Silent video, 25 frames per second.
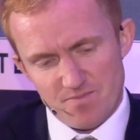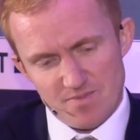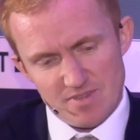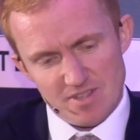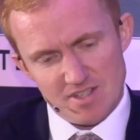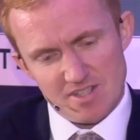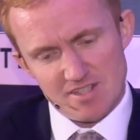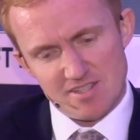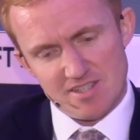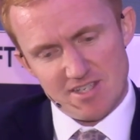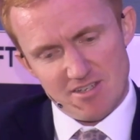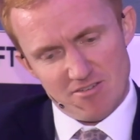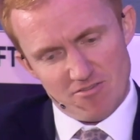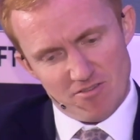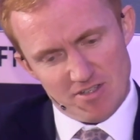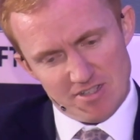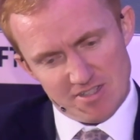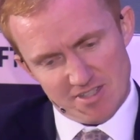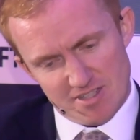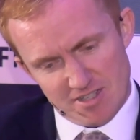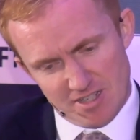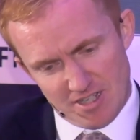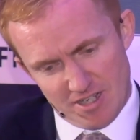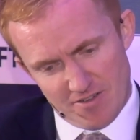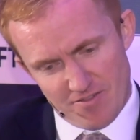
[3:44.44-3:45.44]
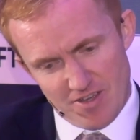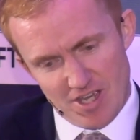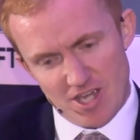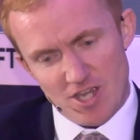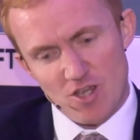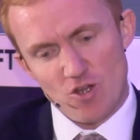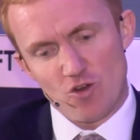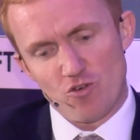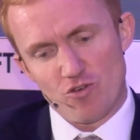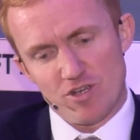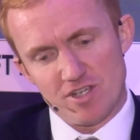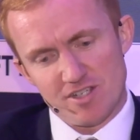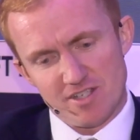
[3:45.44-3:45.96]
Is there kind of
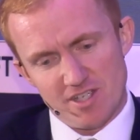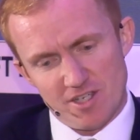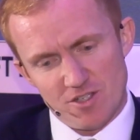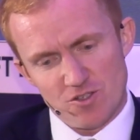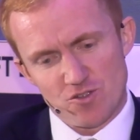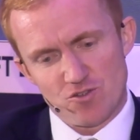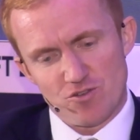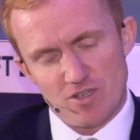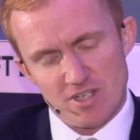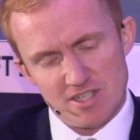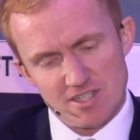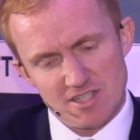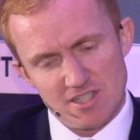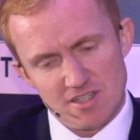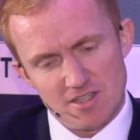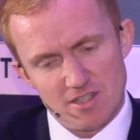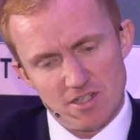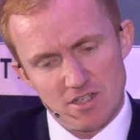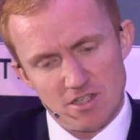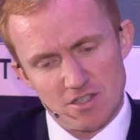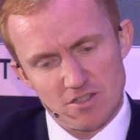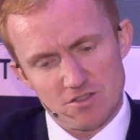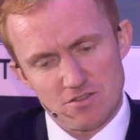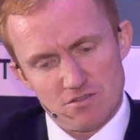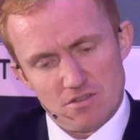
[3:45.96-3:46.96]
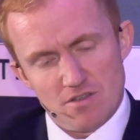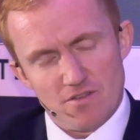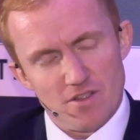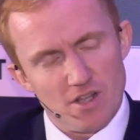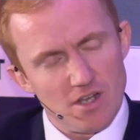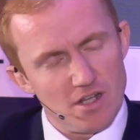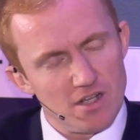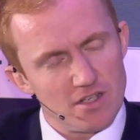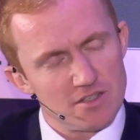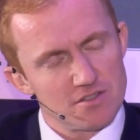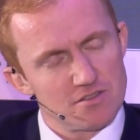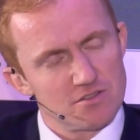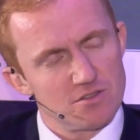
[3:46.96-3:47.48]
increased interest in the last
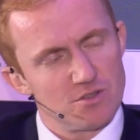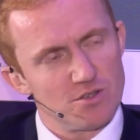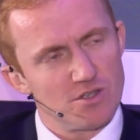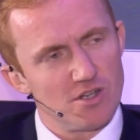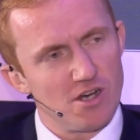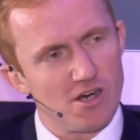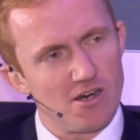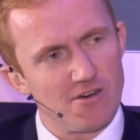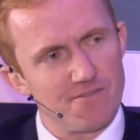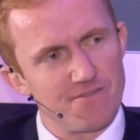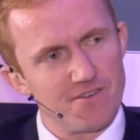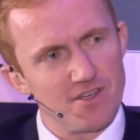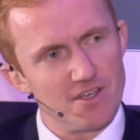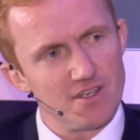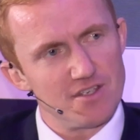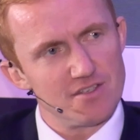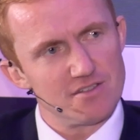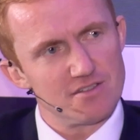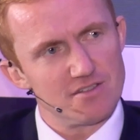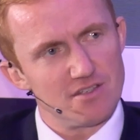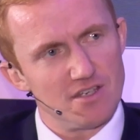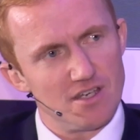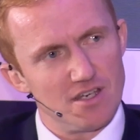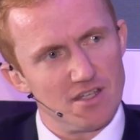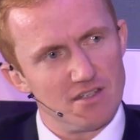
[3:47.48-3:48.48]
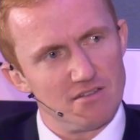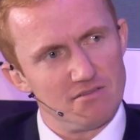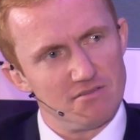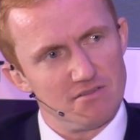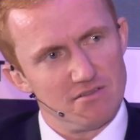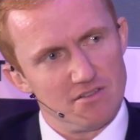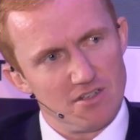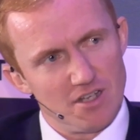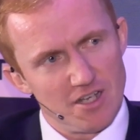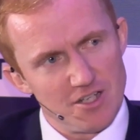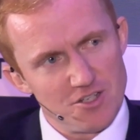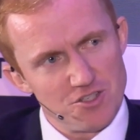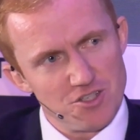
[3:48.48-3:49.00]
2.5 years in
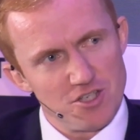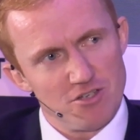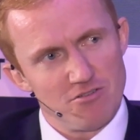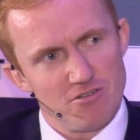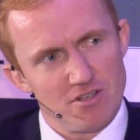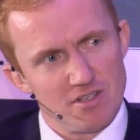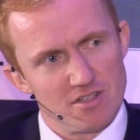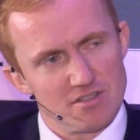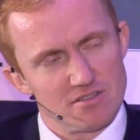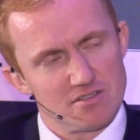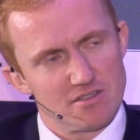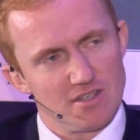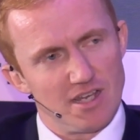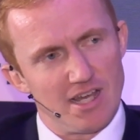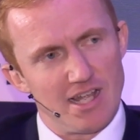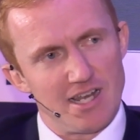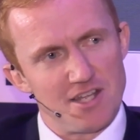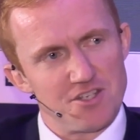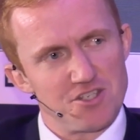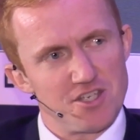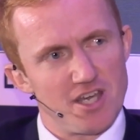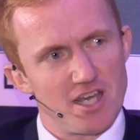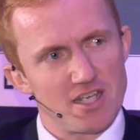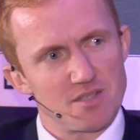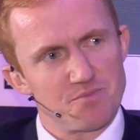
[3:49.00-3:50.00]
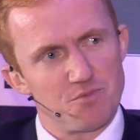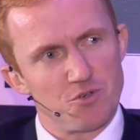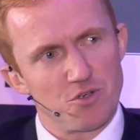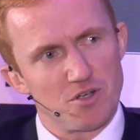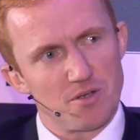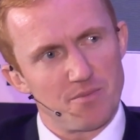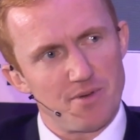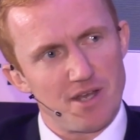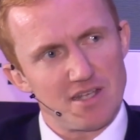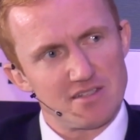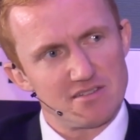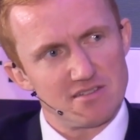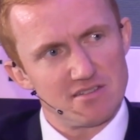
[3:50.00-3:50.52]
Nigeria's LNG export
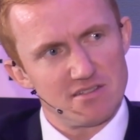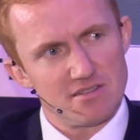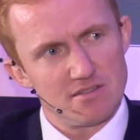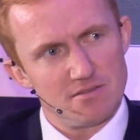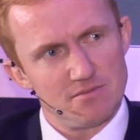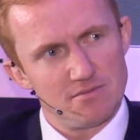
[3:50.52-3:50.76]
capacity?